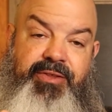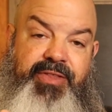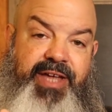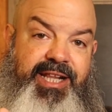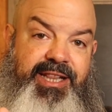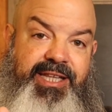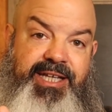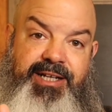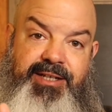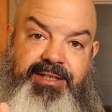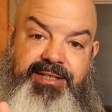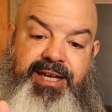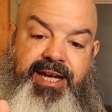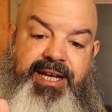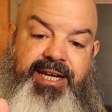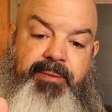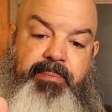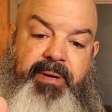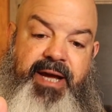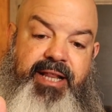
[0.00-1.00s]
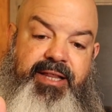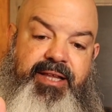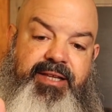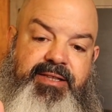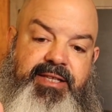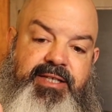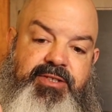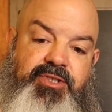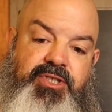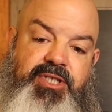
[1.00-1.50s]
that little tiny
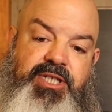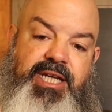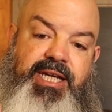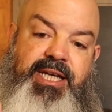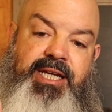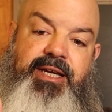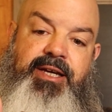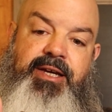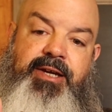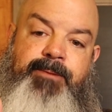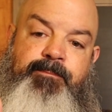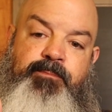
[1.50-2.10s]
pellet that she